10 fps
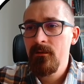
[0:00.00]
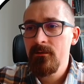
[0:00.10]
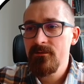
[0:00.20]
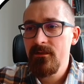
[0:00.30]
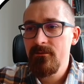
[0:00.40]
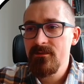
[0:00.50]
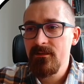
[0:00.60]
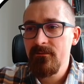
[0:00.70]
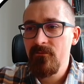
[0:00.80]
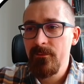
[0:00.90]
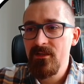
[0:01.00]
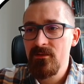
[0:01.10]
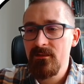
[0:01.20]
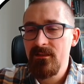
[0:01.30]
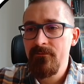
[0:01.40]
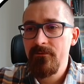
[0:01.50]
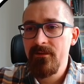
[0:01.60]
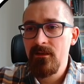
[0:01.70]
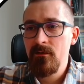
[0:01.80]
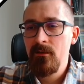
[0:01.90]
there is the information that
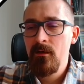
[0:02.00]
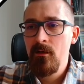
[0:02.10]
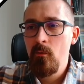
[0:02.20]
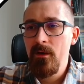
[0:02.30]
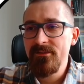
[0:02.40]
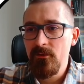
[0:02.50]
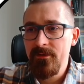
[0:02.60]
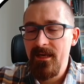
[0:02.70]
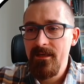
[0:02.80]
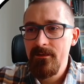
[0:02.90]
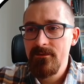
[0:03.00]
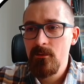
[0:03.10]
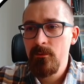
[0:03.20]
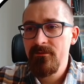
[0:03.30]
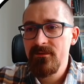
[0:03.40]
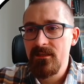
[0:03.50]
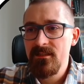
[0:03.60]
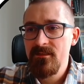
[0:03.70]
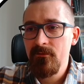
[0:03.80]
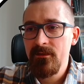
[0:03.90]
everything went okay. So we
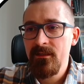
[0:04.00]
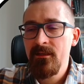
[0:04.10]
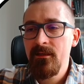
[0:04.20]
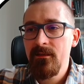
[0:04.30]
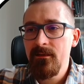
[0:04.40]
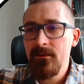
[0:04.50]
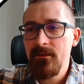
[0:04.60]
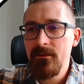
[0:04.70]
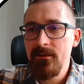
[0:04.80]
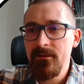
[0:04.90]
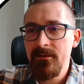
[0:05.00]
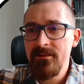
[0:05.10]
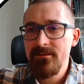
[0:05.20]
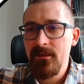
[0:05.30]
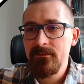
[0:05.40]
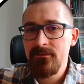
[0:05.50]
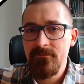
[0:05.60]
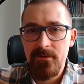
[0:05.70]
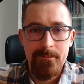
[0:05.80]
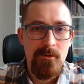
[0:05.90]
successfully installed the
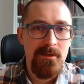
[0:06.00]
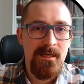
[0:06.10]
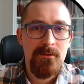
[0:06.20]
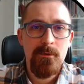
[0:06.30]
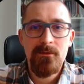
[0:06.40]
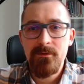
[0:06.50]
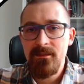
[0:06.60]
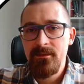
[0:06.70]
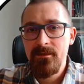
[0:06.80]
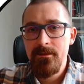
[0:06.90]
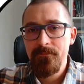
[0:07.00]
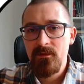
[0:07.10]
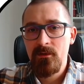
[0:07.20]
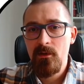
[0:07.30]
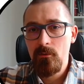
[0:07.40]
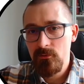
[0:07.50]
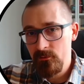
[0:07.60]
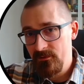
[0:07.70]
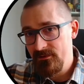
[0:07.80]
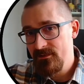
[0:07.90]
framework, and when we go
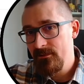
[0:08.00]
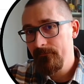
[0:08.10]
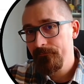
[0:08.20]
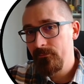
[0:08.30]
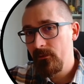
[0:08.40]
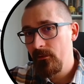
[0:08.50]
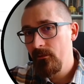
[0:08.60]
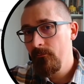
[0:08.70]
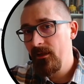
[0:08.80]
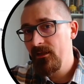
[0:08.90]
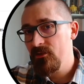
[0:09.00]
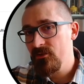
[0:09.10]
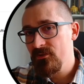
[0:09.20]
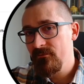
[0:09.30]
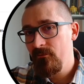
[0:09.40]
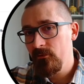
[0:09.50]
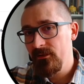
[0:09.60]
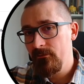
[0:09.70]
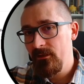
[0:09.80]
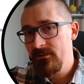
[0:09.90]
to this packages
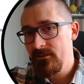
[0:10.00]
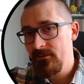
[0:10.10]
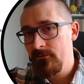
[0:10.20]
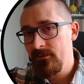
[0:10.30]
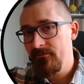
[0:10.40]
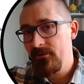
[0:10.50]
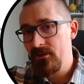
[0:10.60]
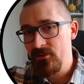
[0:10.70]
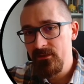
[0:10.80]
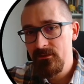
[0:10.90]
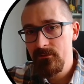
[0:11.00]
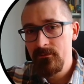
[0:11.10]
folder, let's refresh it.